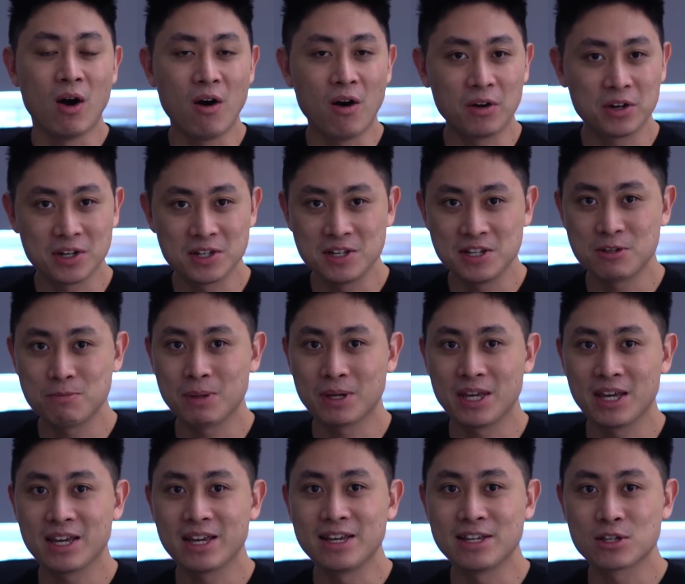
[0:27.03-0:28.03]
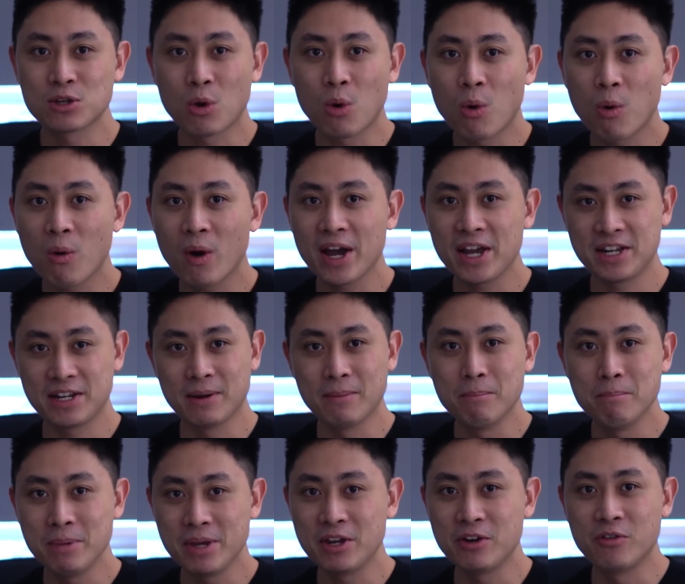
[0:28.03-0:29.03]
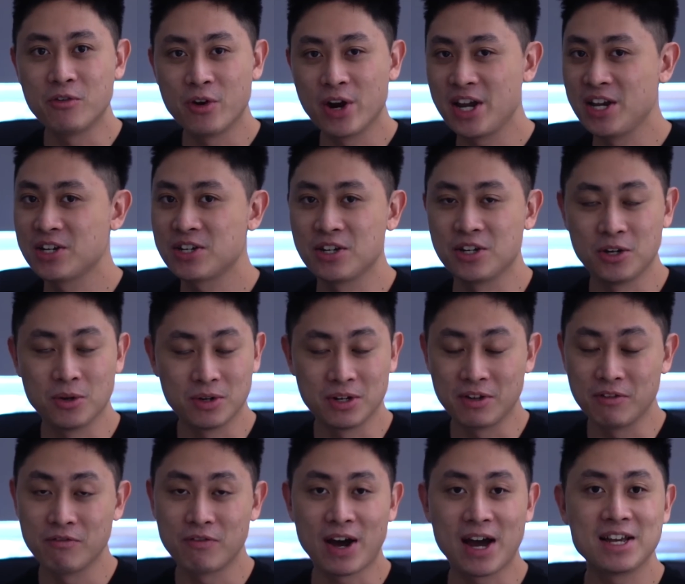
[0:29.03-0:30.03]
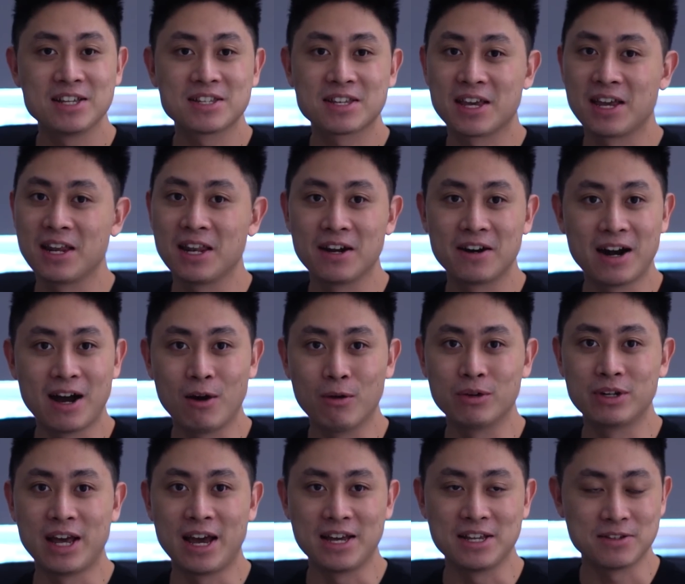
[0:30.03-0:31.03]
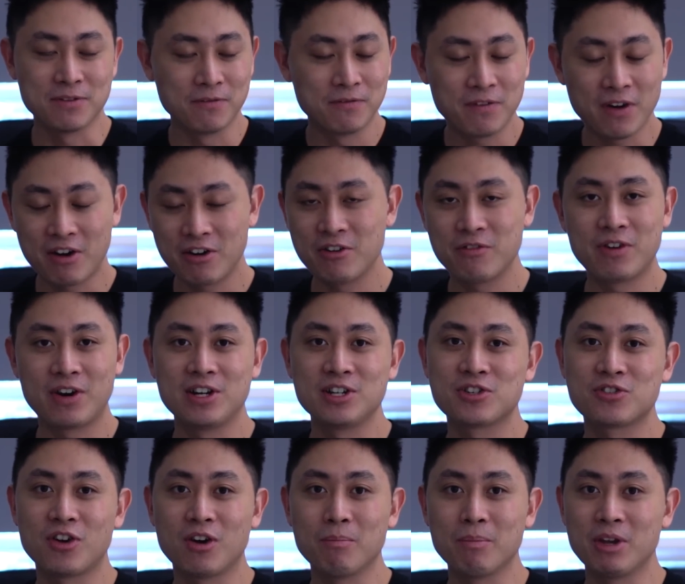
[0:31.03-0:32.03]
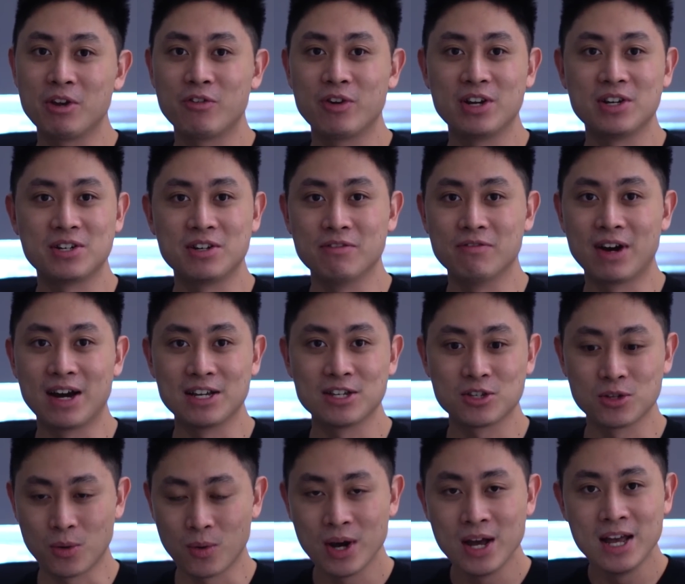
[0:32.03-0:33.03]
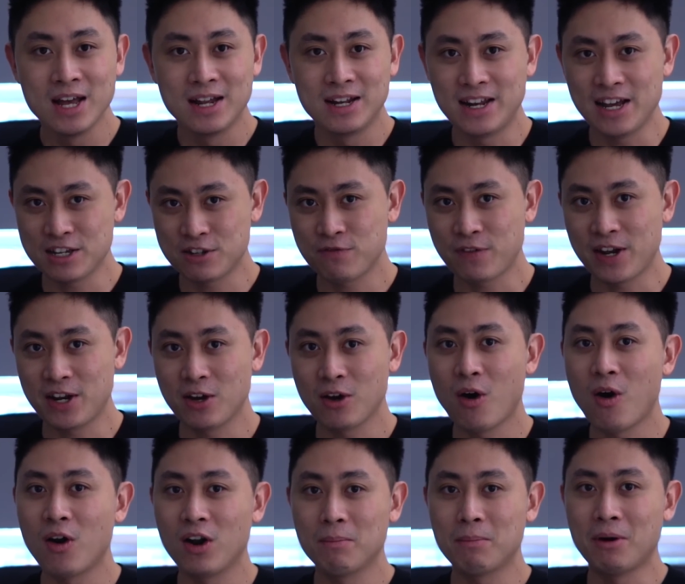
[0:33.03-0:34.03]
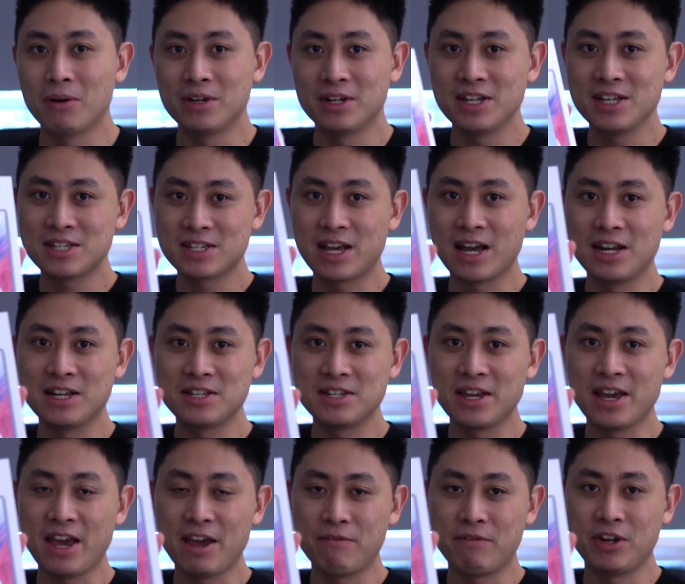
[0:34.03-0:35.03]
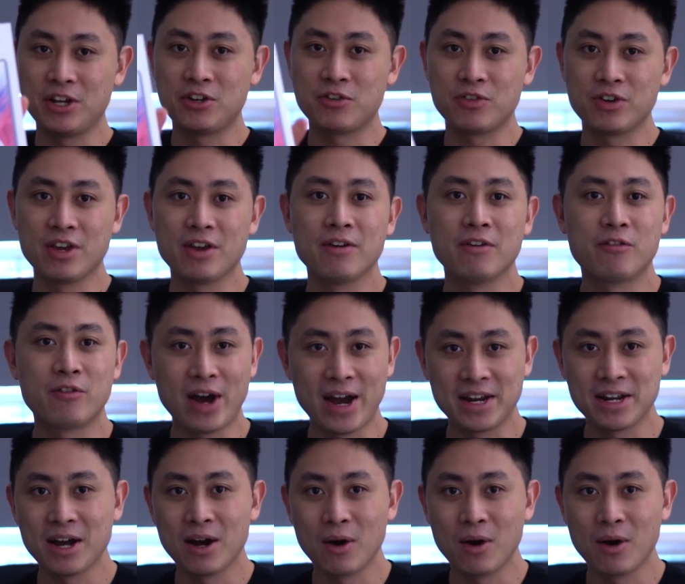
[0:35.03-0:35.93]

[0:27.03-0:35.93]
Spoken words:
honestly speaking is quite the mid-range device killer out there. It's a very strong mid-range device. So let's find out all about this Galaxy A53 right